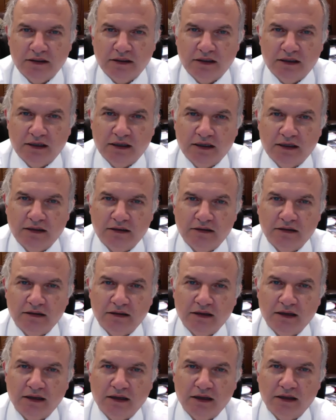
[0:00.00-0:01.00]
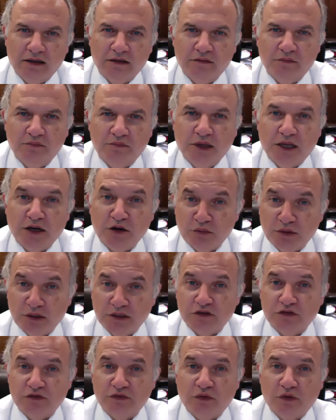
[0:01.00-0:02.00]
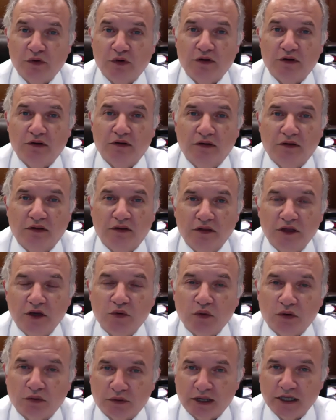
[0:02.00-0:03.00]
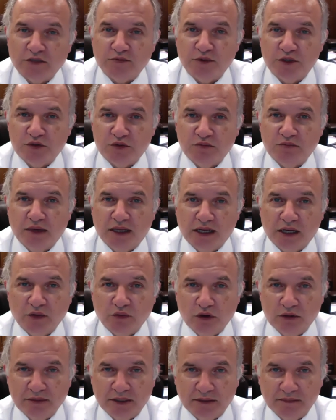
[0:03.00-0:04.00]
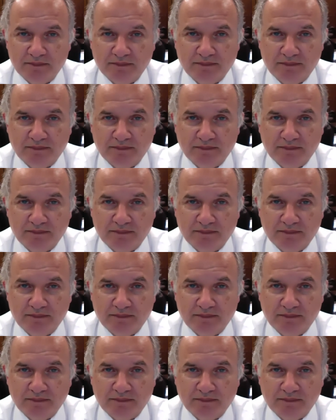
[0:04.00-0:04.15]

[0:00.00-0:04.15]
and betterments for equal rights between men and women.